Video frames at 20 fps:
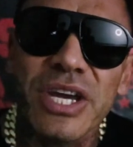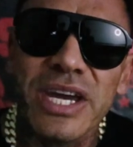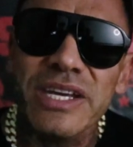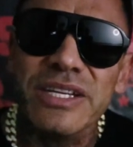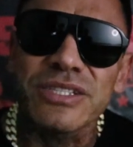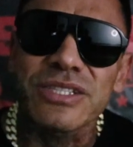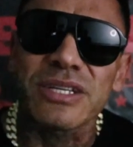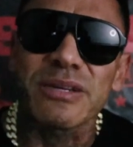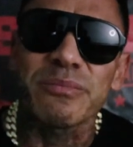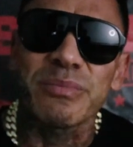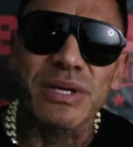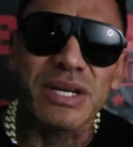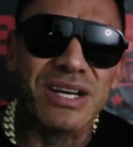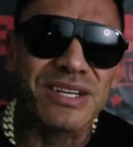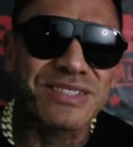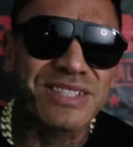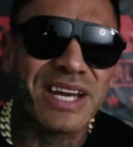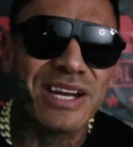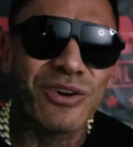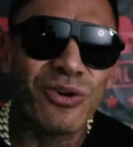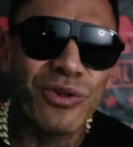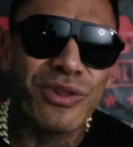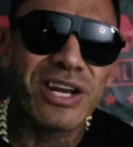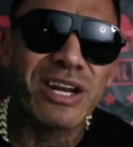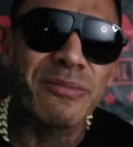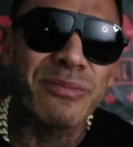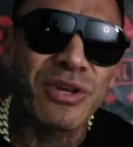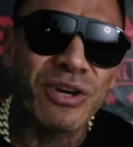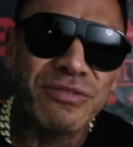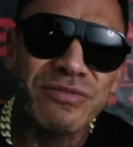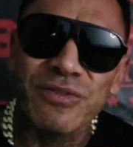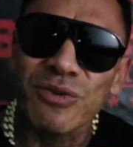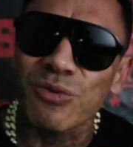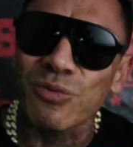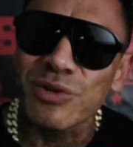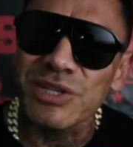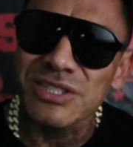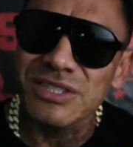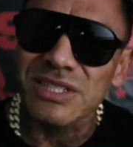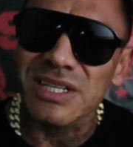change it because I know that I'm there for a
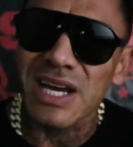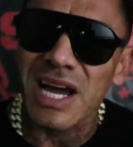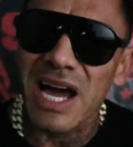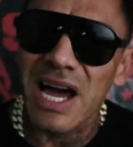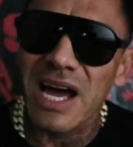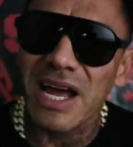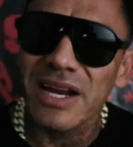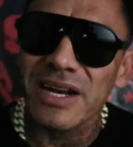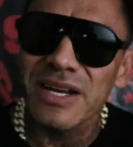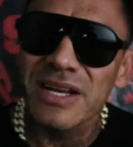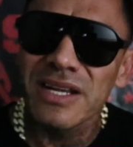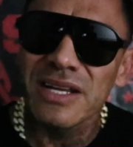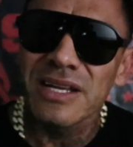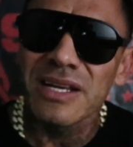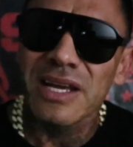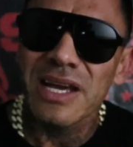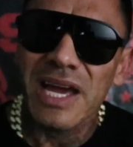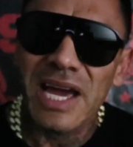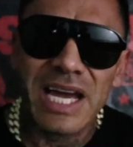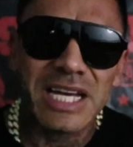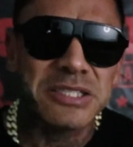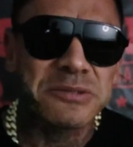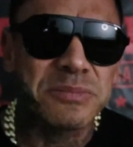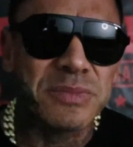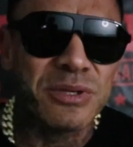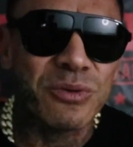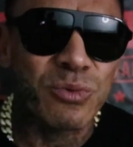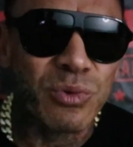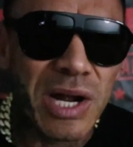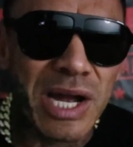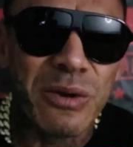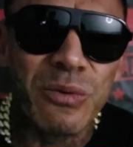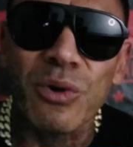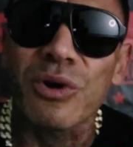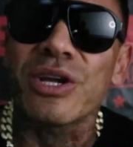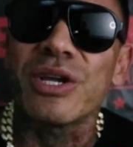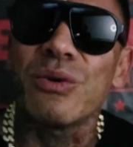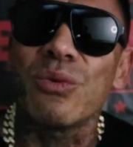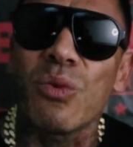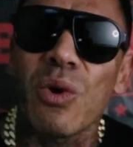reason. God has me right
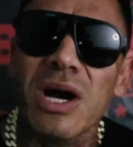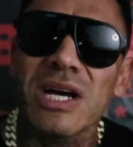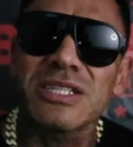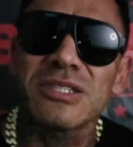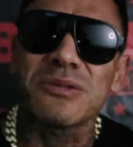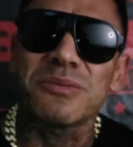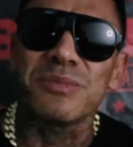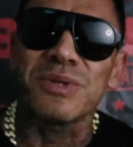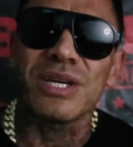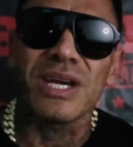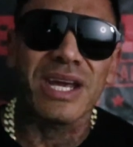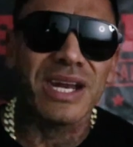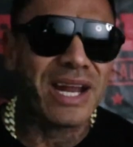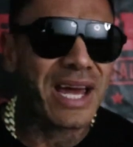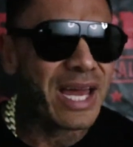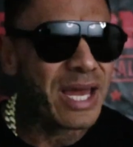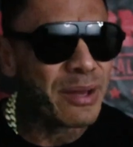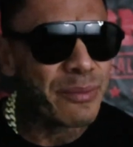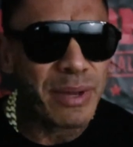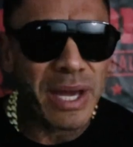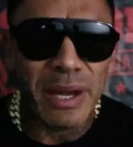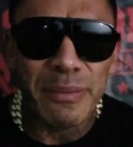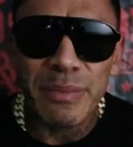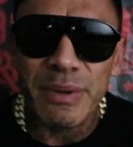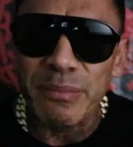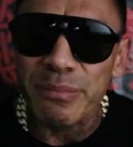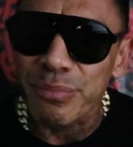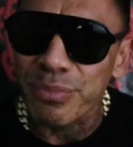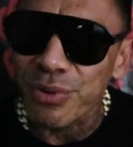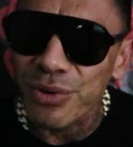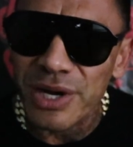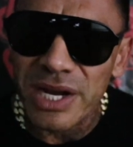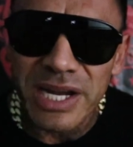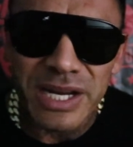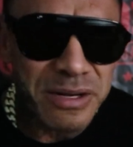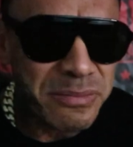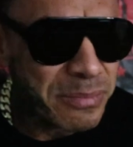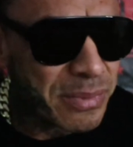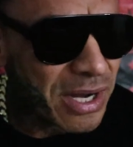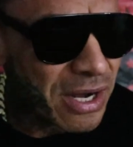where he wants me. And I've, I've been
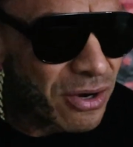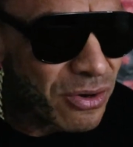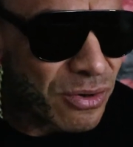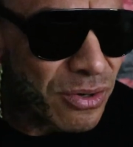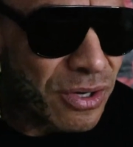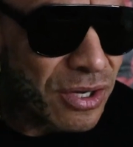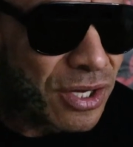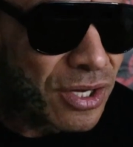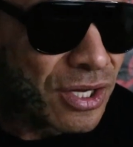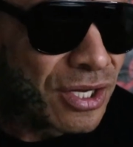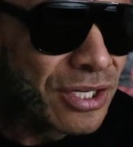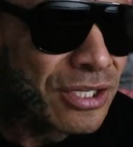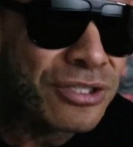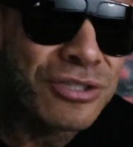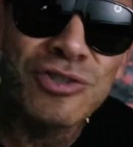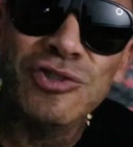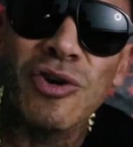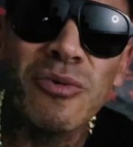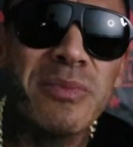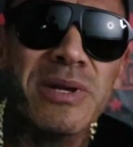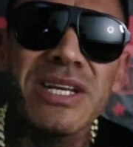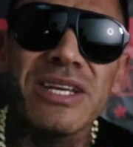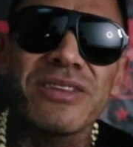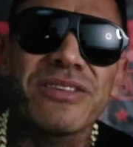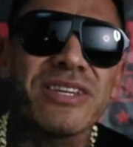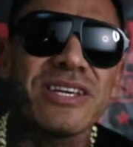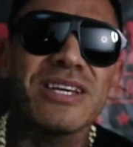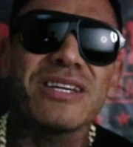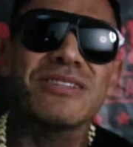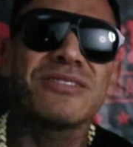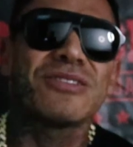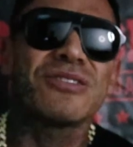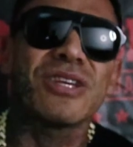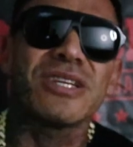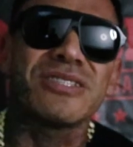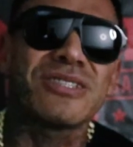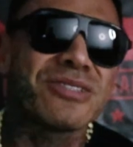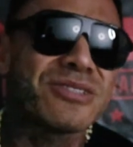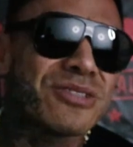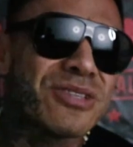praying about so many things
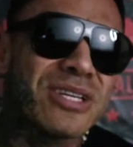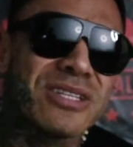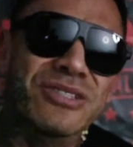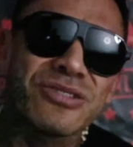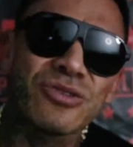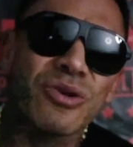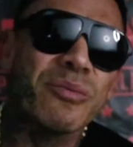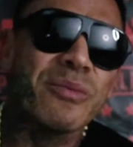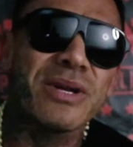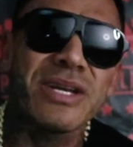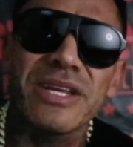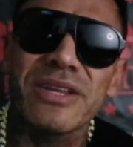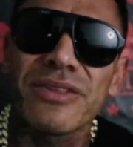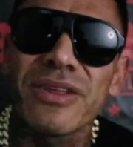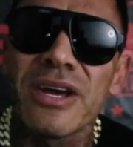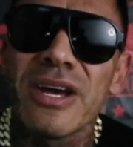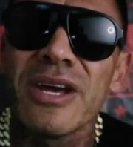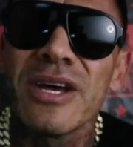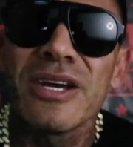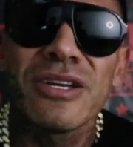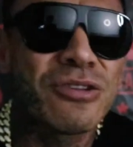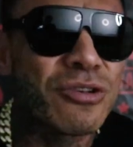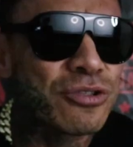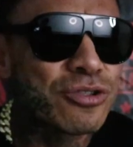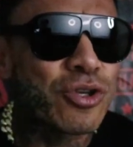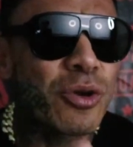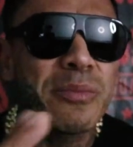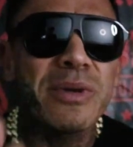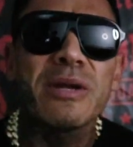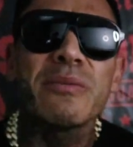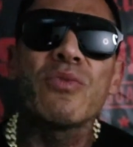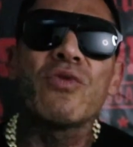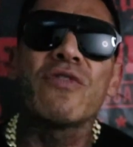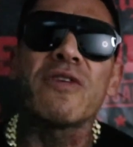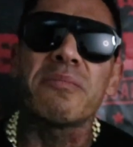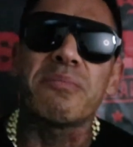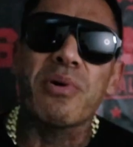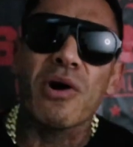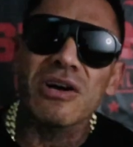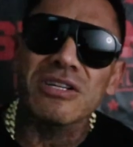and, and, so many, there's so many
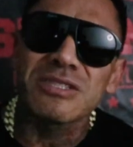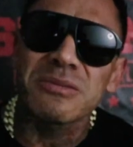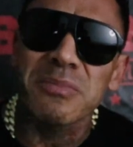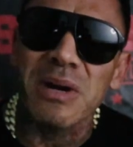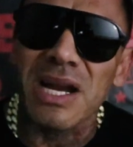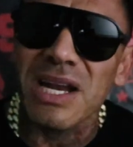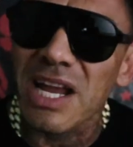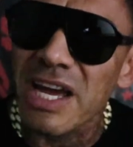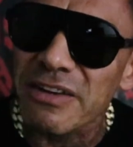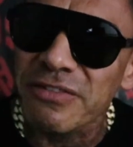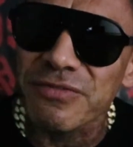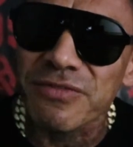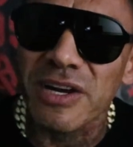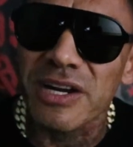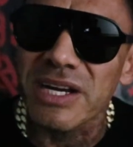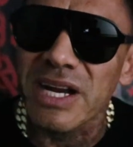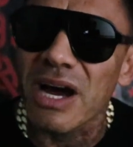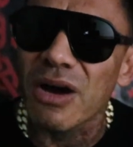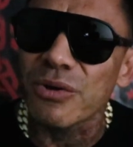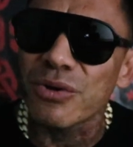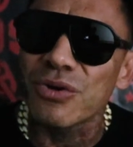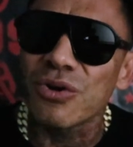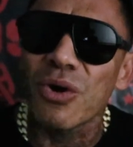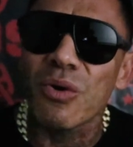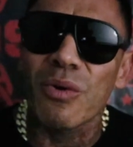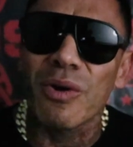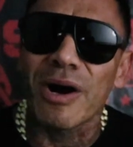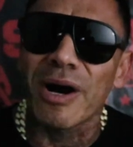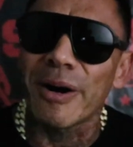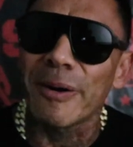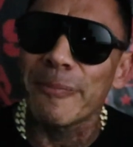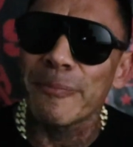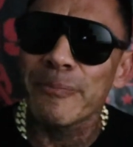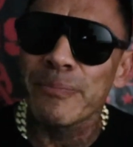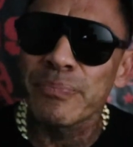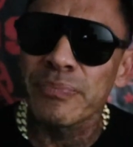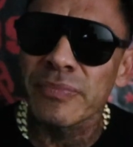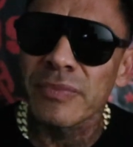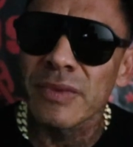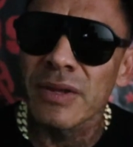moving parts in my life right now. You know, um,
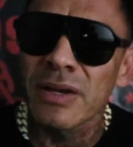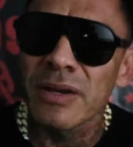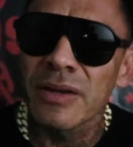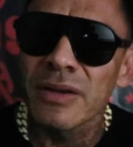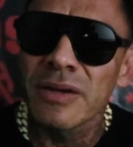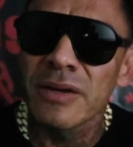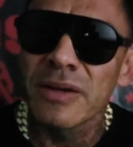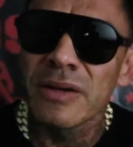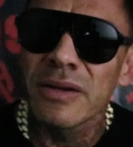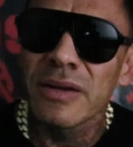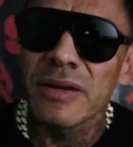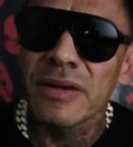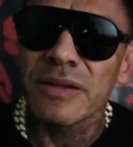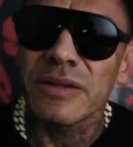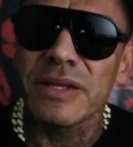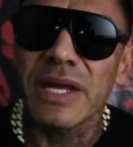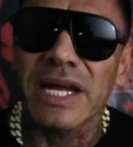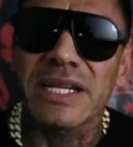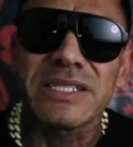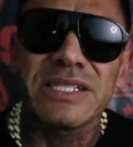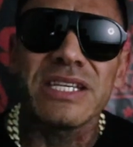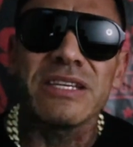that